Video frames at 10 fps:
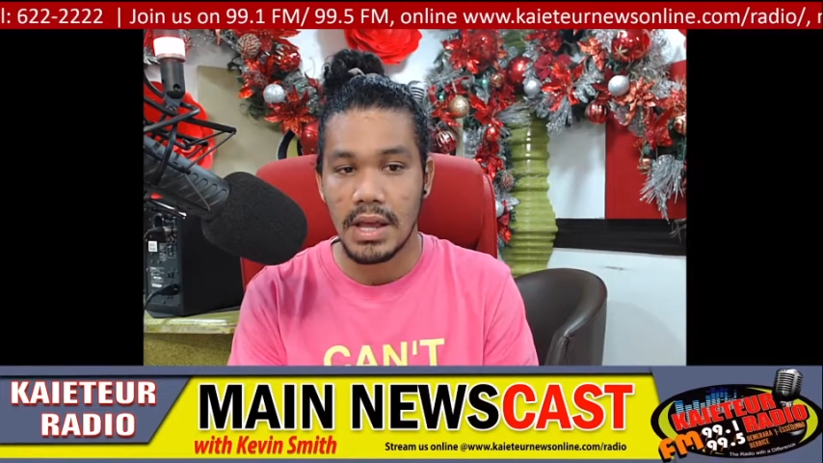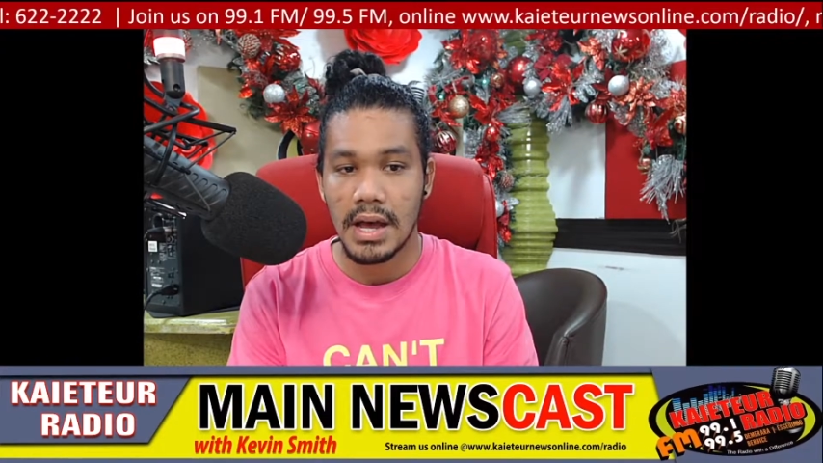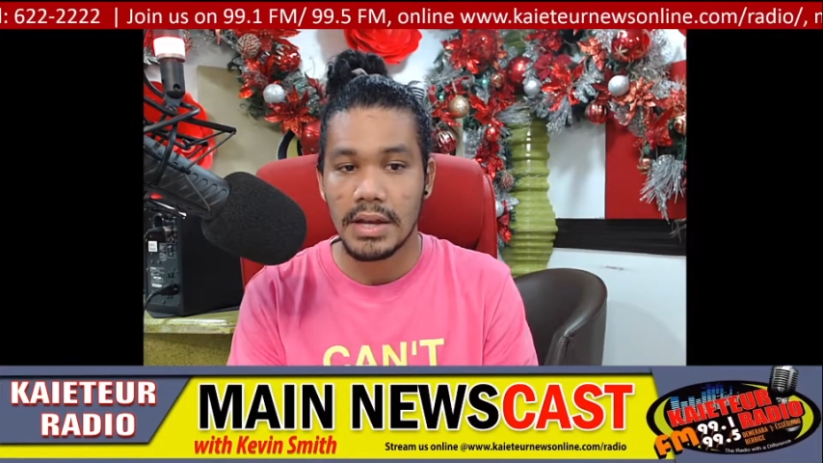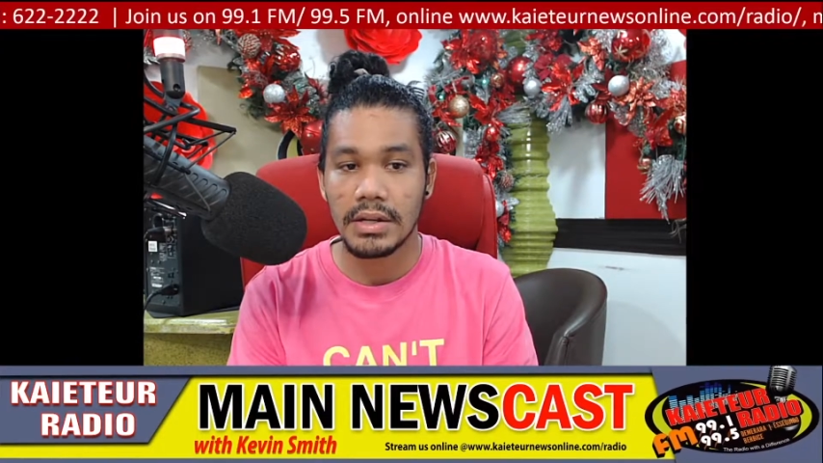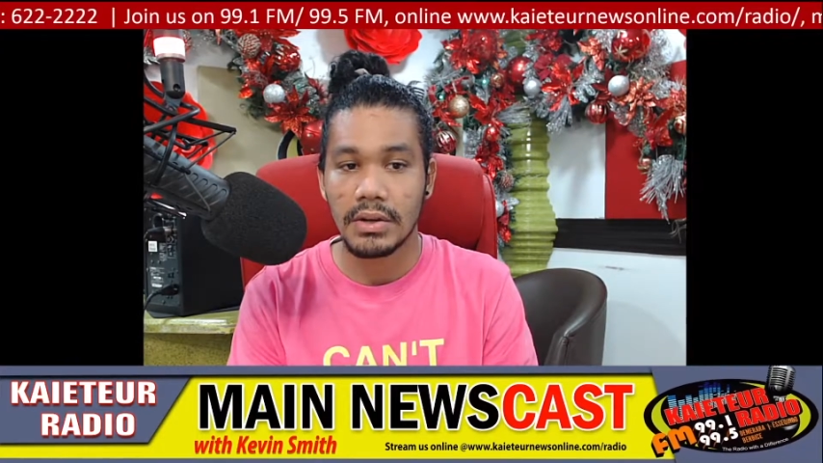
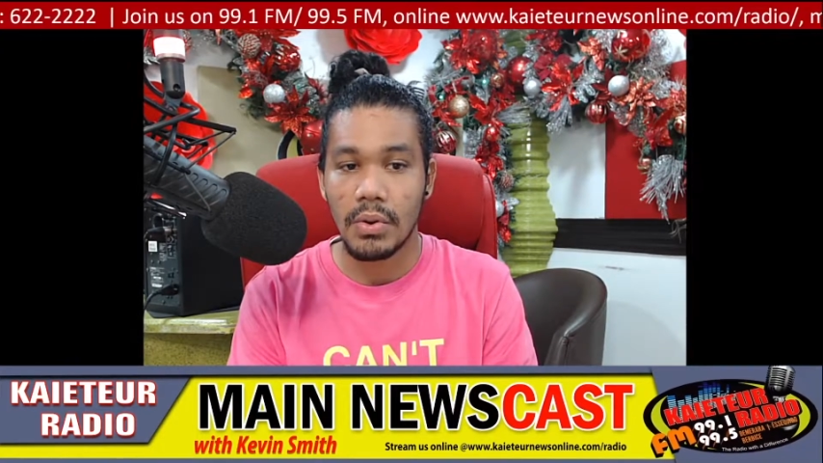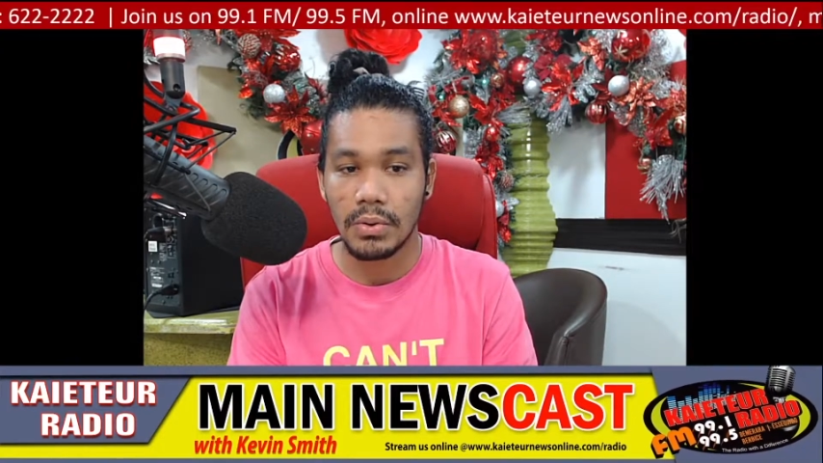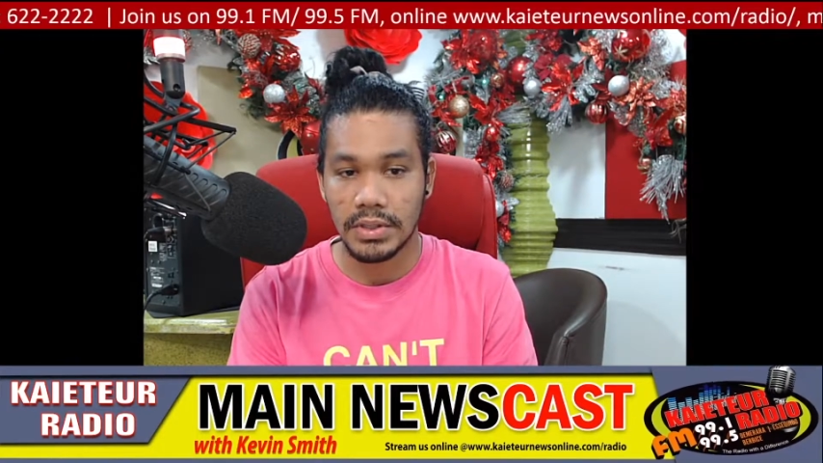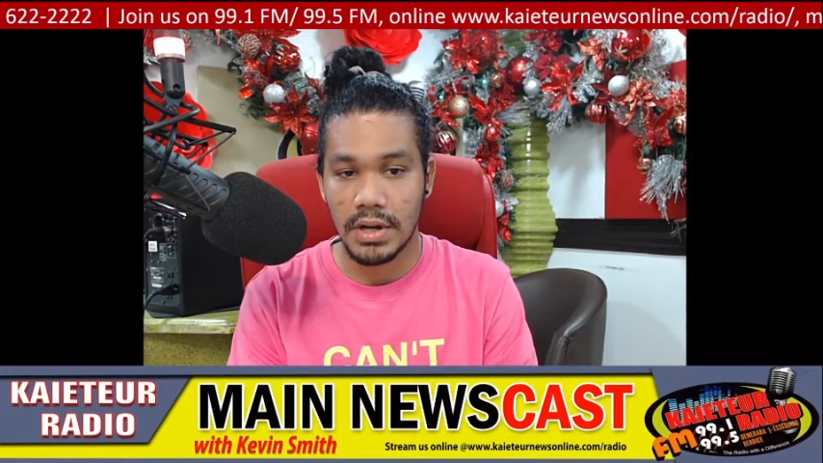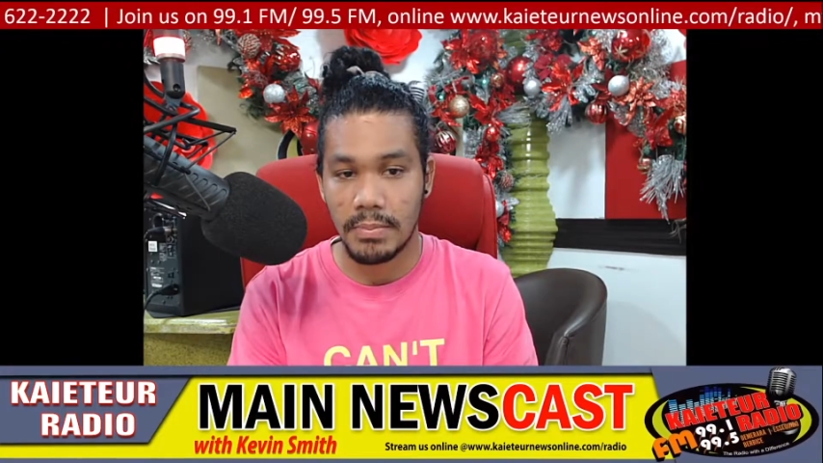had a
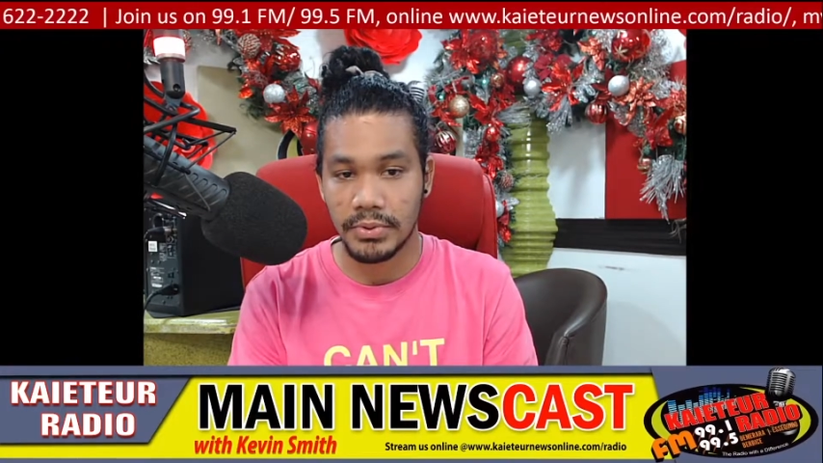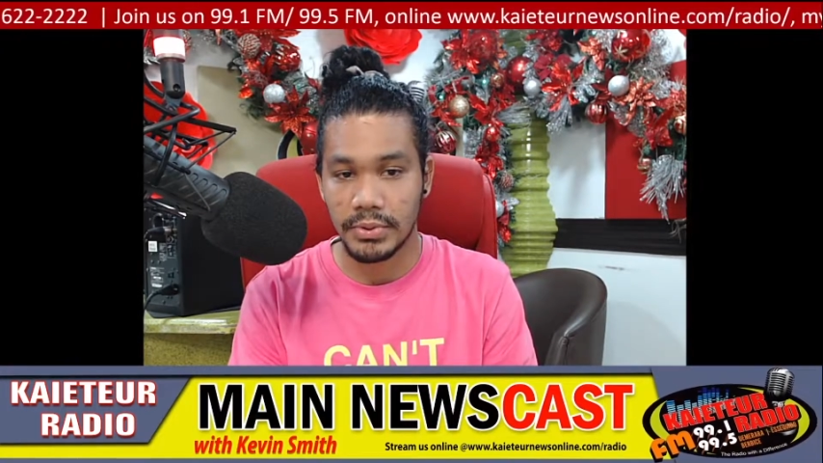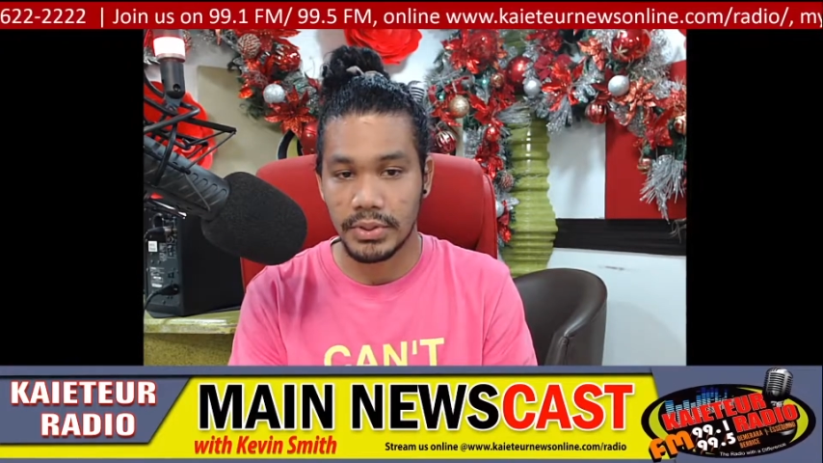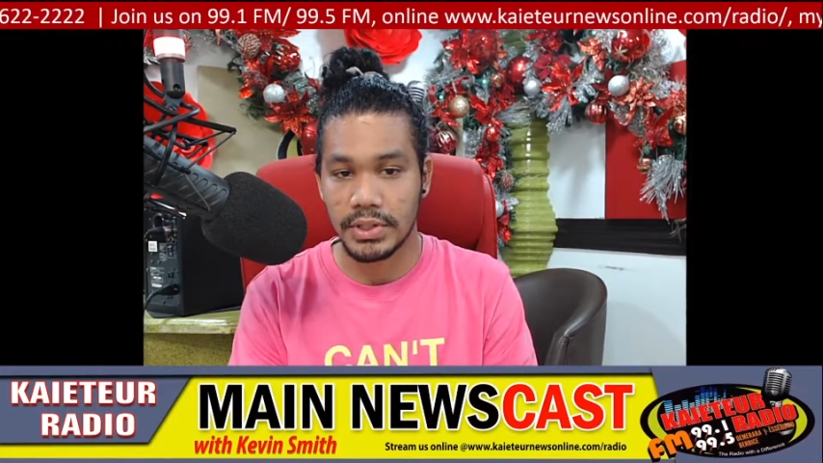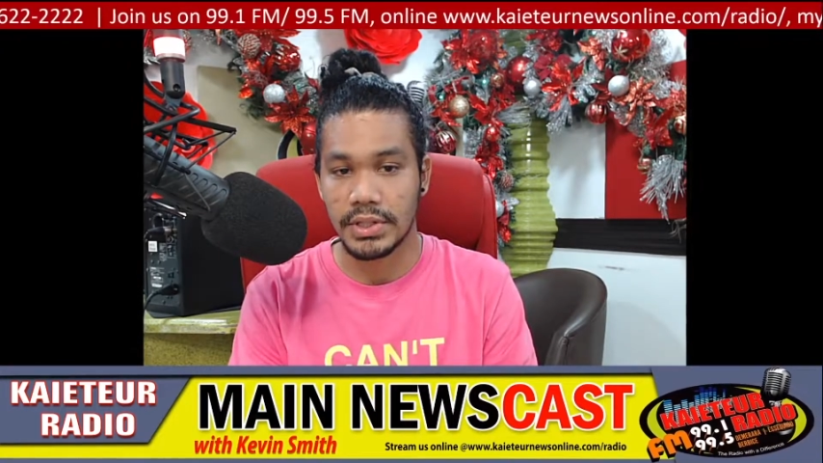golden
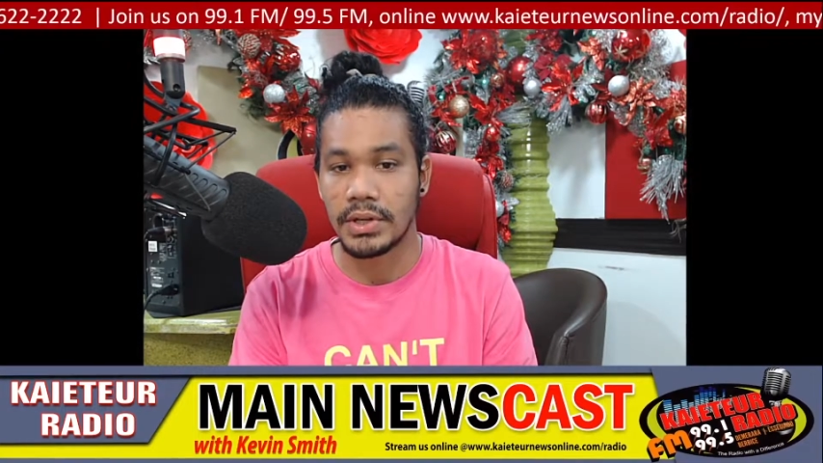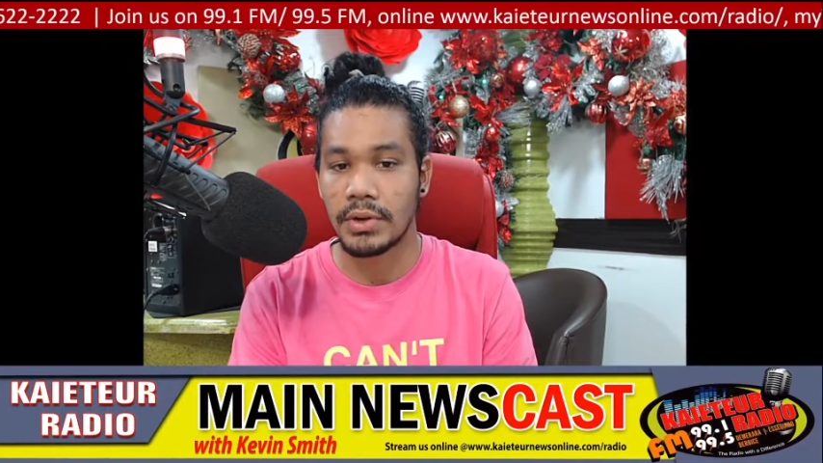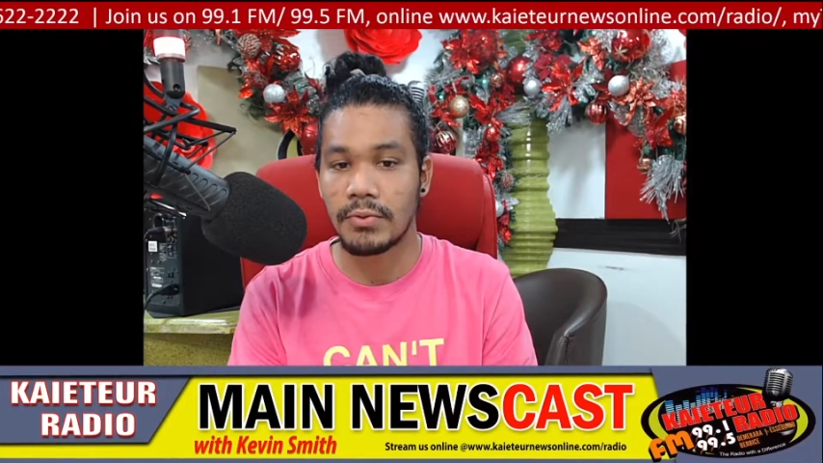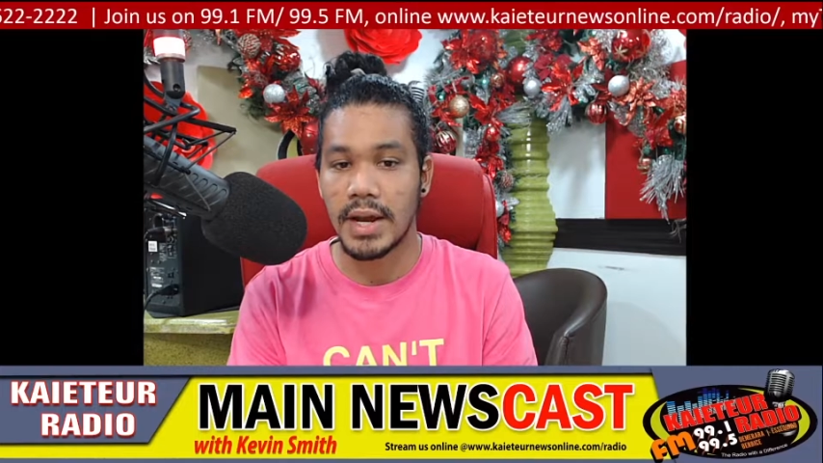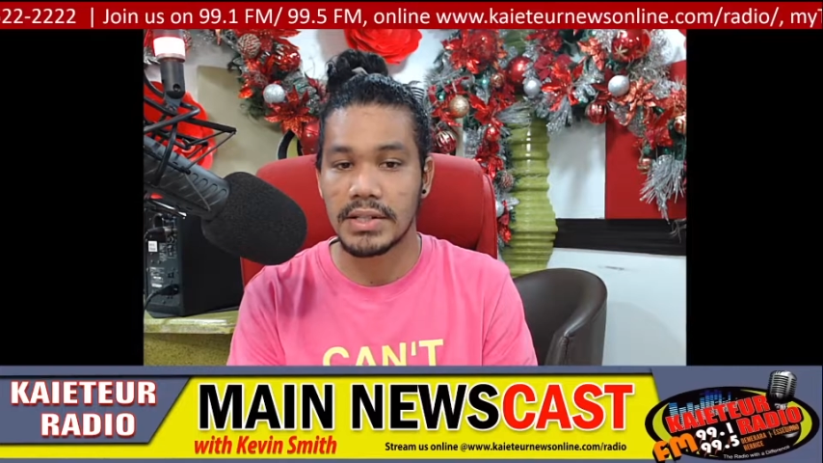opportunity to
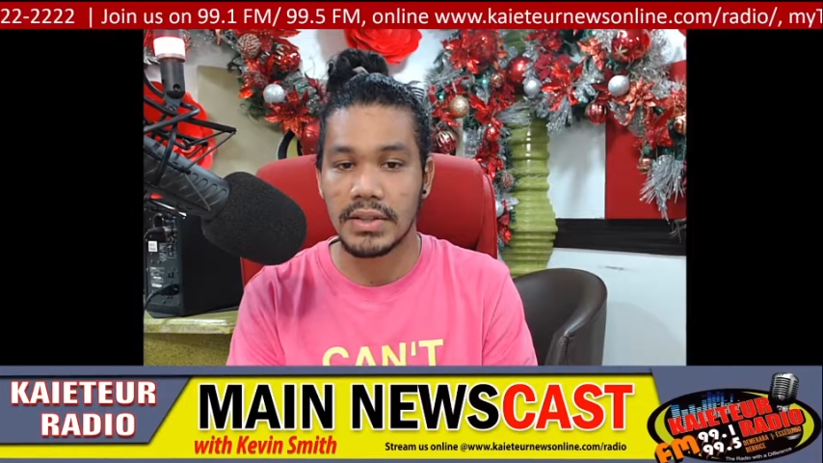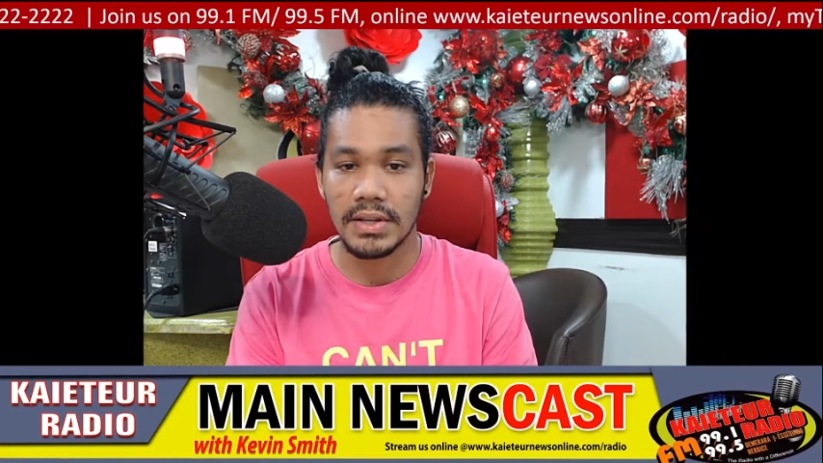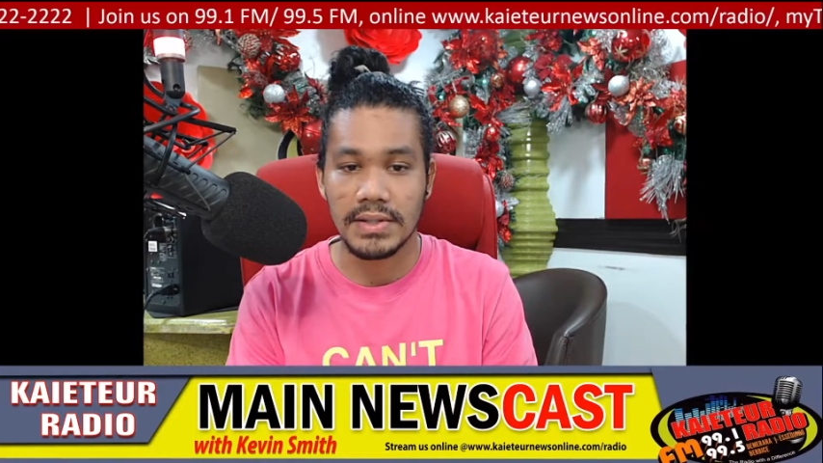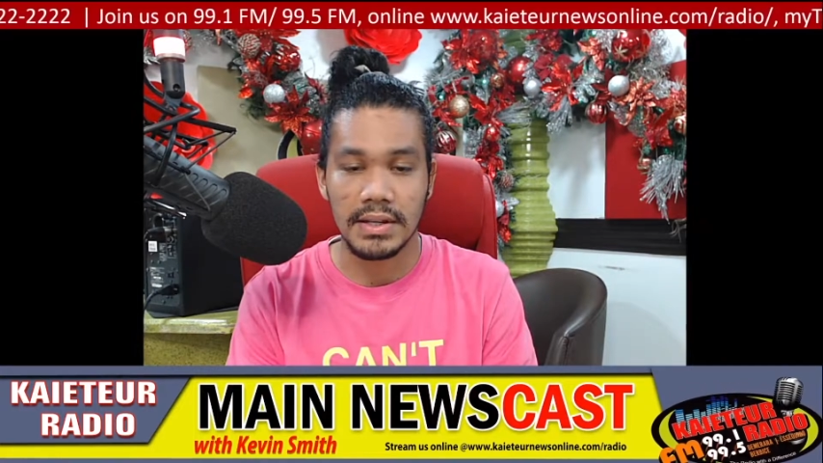correct this